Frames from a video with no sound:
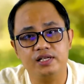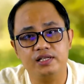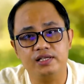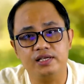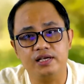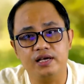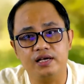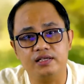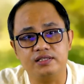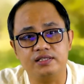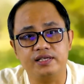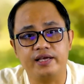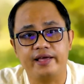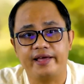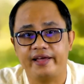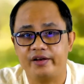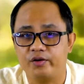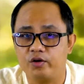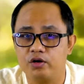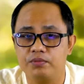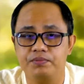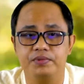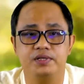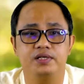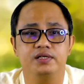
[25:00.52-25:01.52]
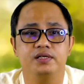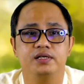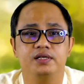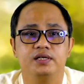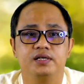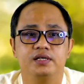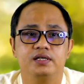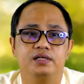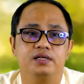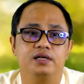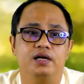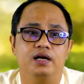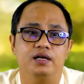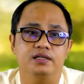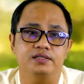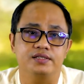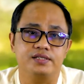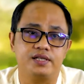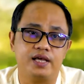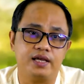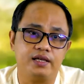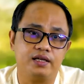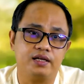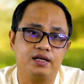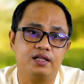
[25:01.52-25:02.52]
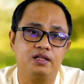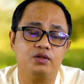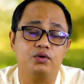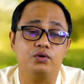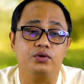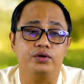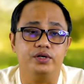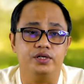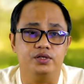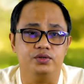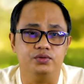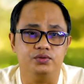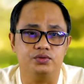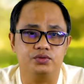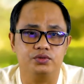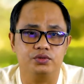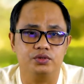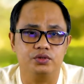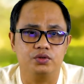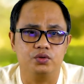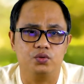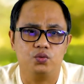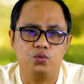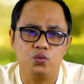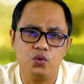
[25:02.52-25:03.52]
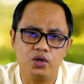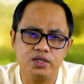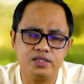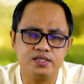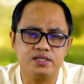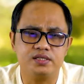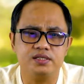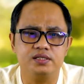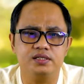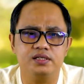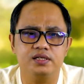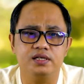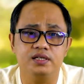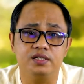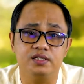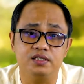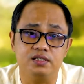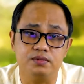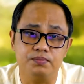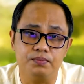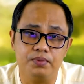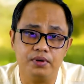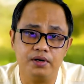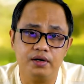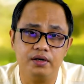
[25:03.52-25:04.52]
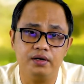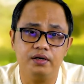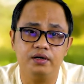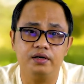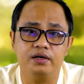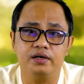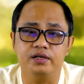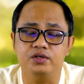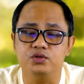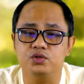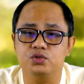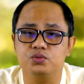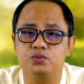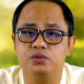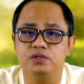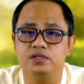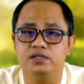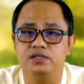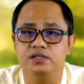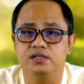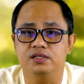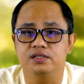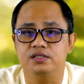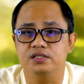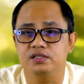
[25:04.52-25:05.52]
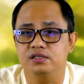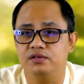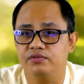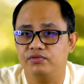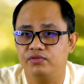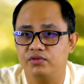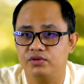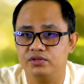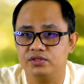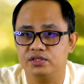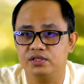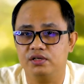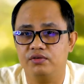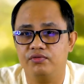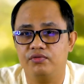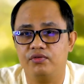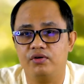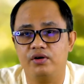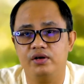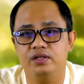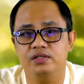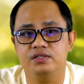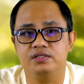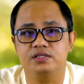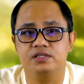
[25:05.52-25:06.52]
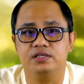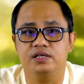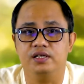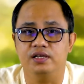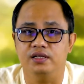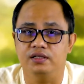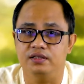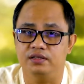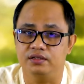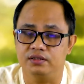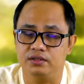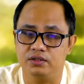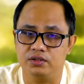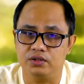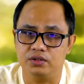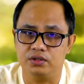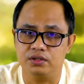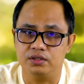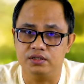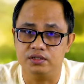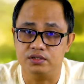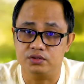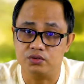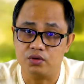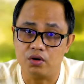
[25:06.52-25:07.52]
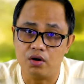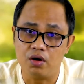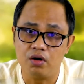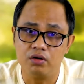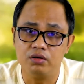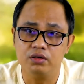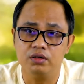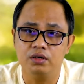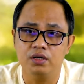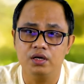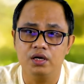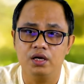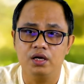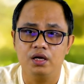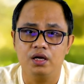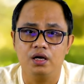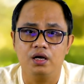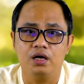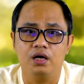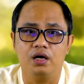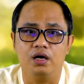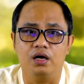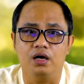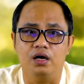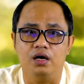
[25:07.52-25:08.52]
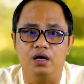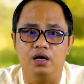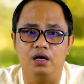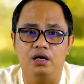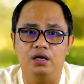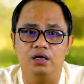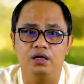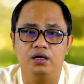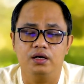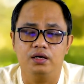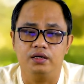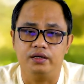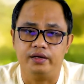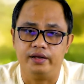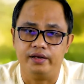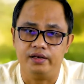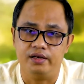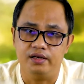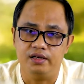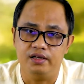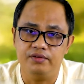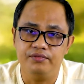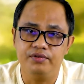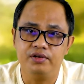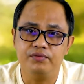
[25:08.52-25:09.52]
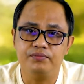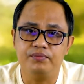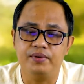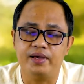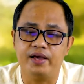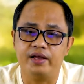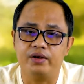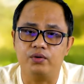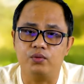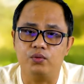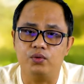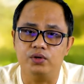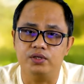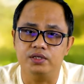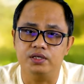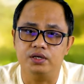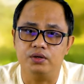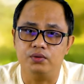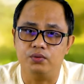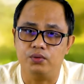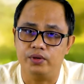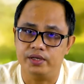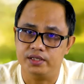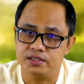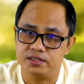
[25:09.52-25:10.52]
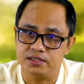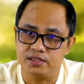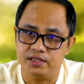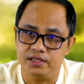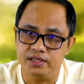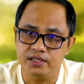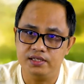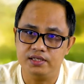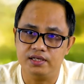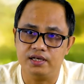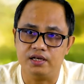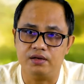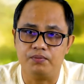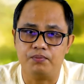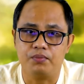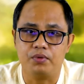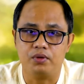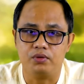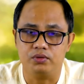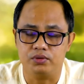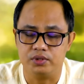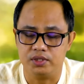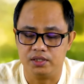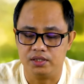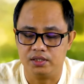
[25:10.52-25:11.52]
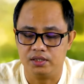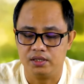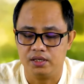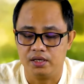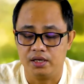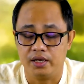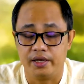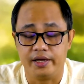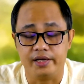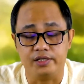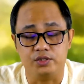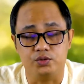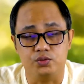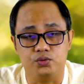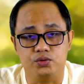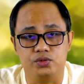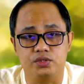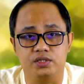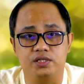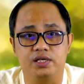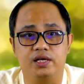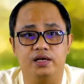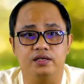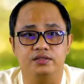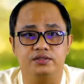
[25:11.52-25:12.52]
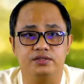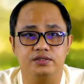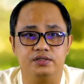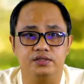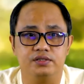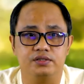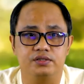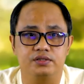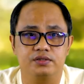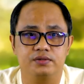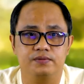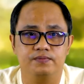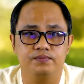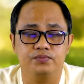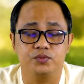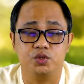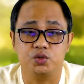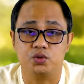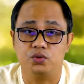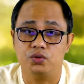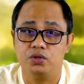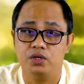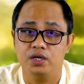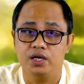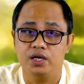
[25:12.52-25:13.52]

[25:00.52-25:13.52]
gas cannot be cycled or reused. Once it is burned, the useful energy in the fossil fuels is gone, then leaving behind waste heat and polluting exhaust gases. So